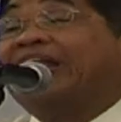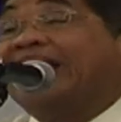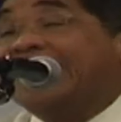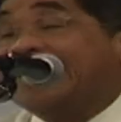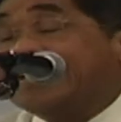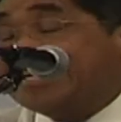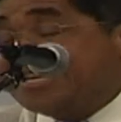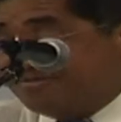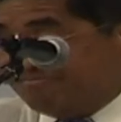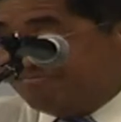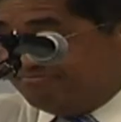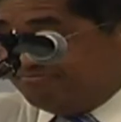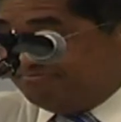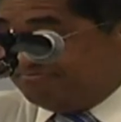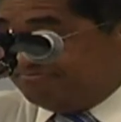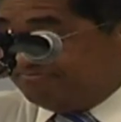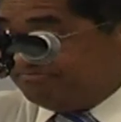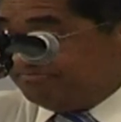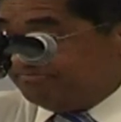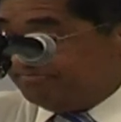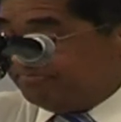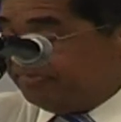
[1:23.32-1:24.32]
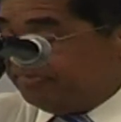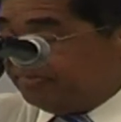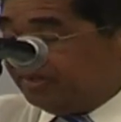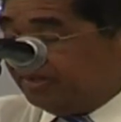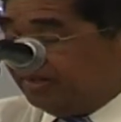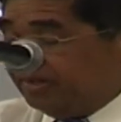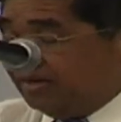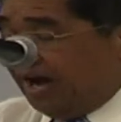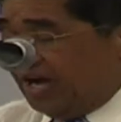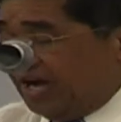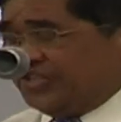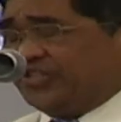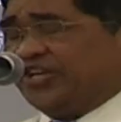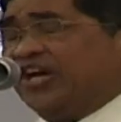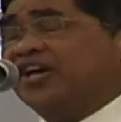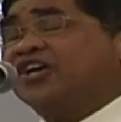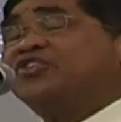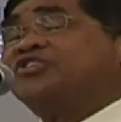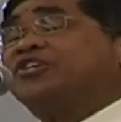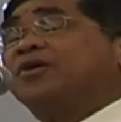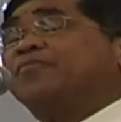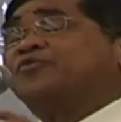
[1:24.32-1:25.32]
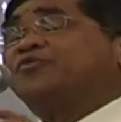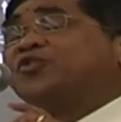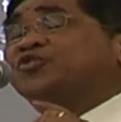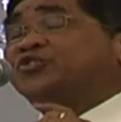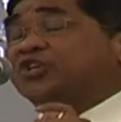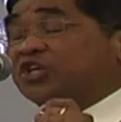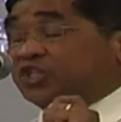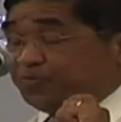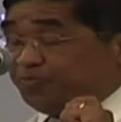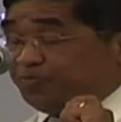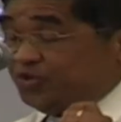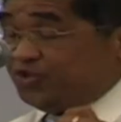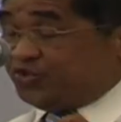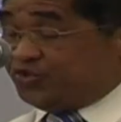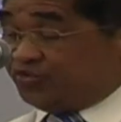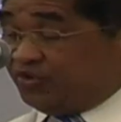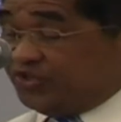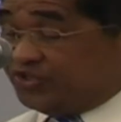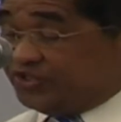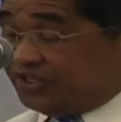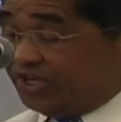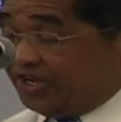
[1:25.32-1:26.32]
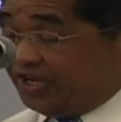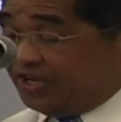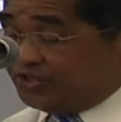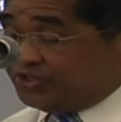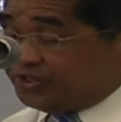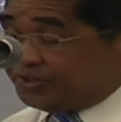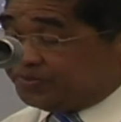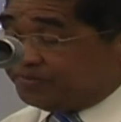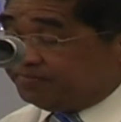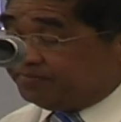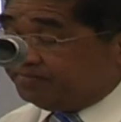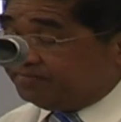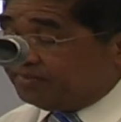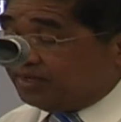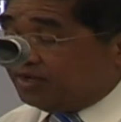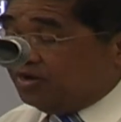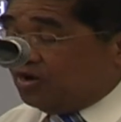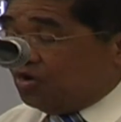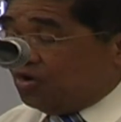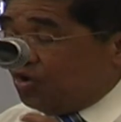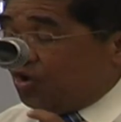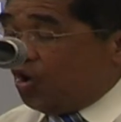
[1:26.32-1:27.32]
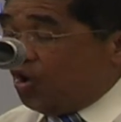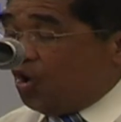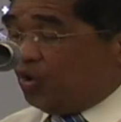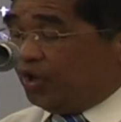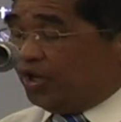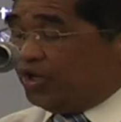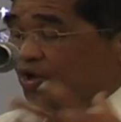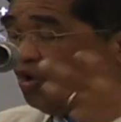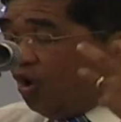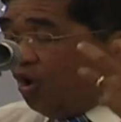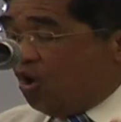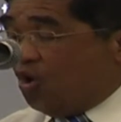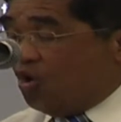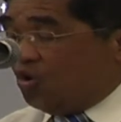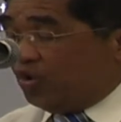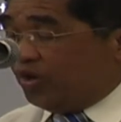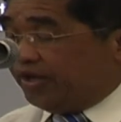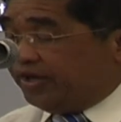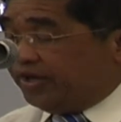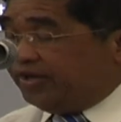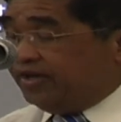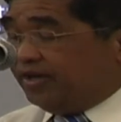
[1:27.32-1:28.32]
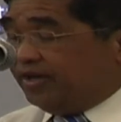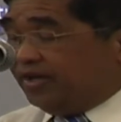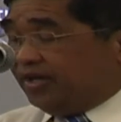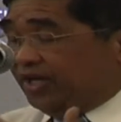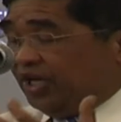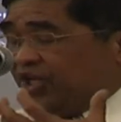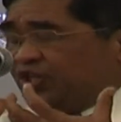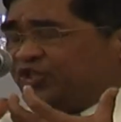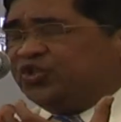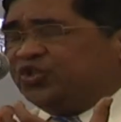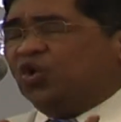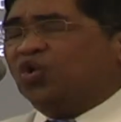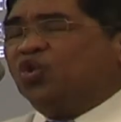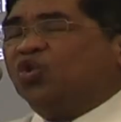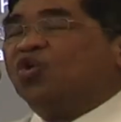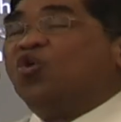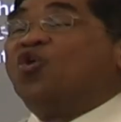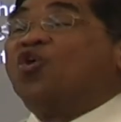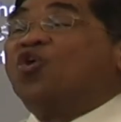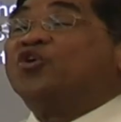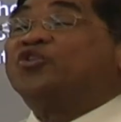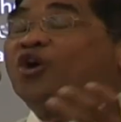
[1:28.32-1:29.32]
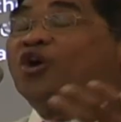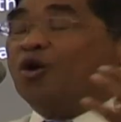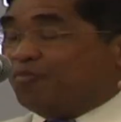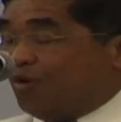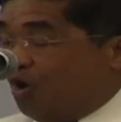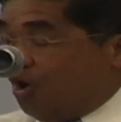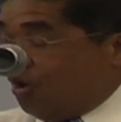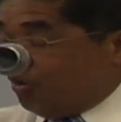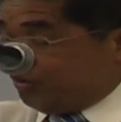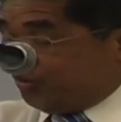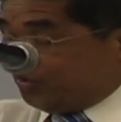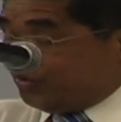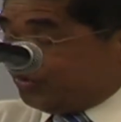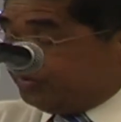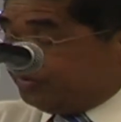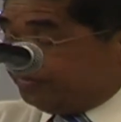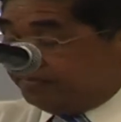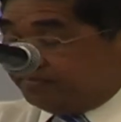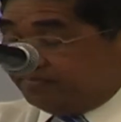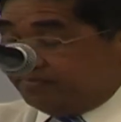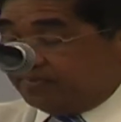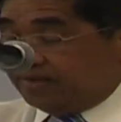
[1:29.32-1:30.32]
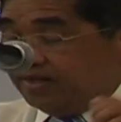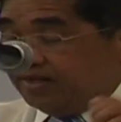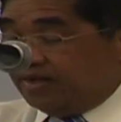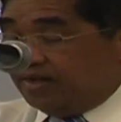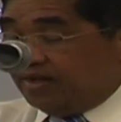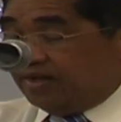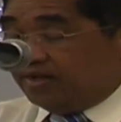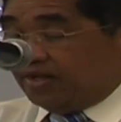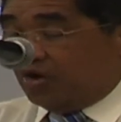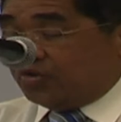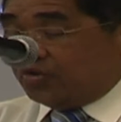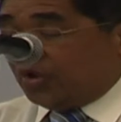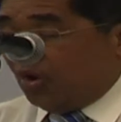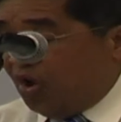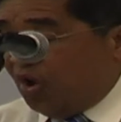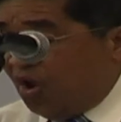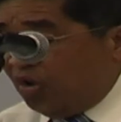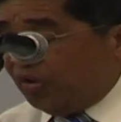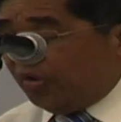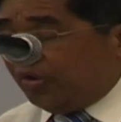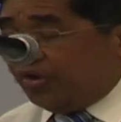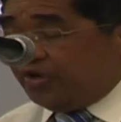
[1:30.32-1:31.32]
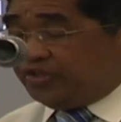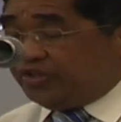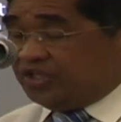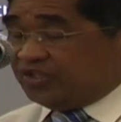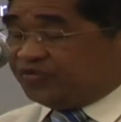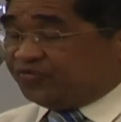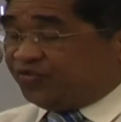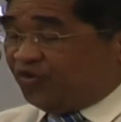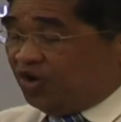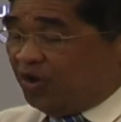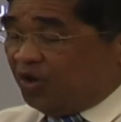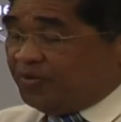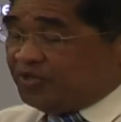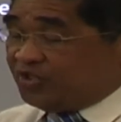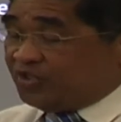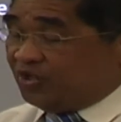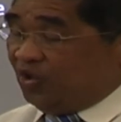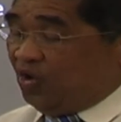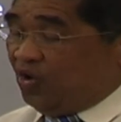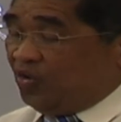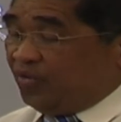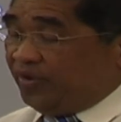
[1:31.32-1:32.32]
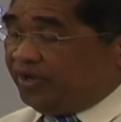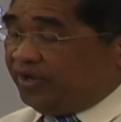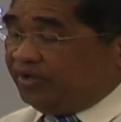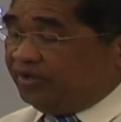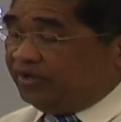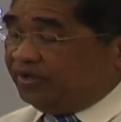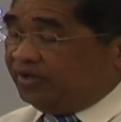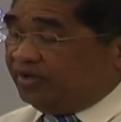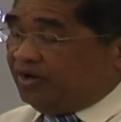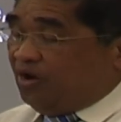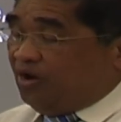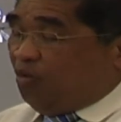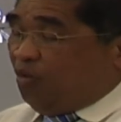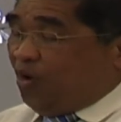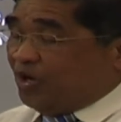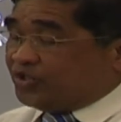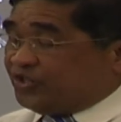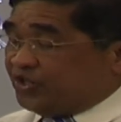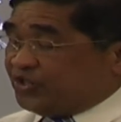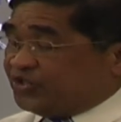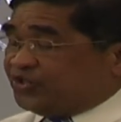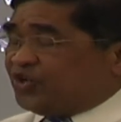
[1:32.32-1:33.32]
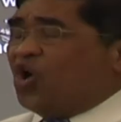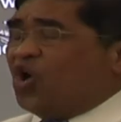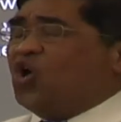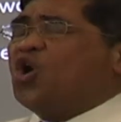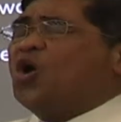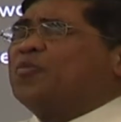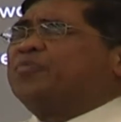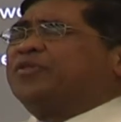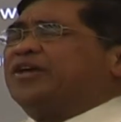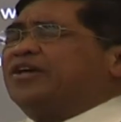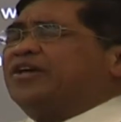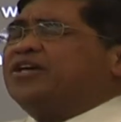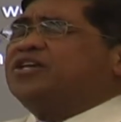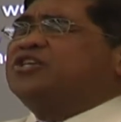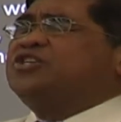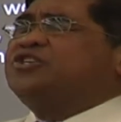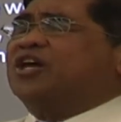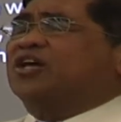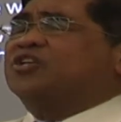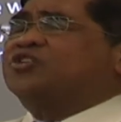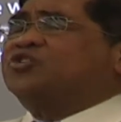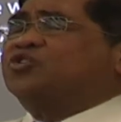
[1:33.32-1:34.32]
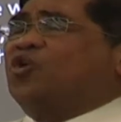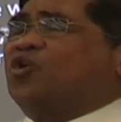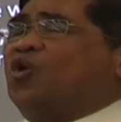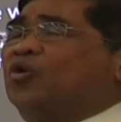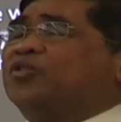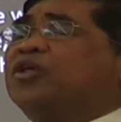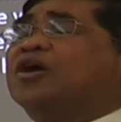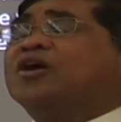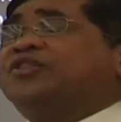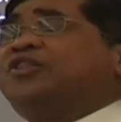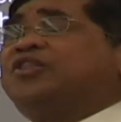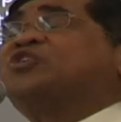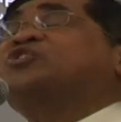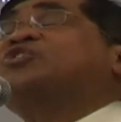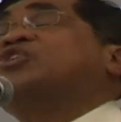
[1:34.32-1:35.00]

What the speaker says: claim. Isaiah chapter 6 verse 3 says, holy, holy is the Lord of hosts. Now the whole earth is full of his glory, was the song of the angels called the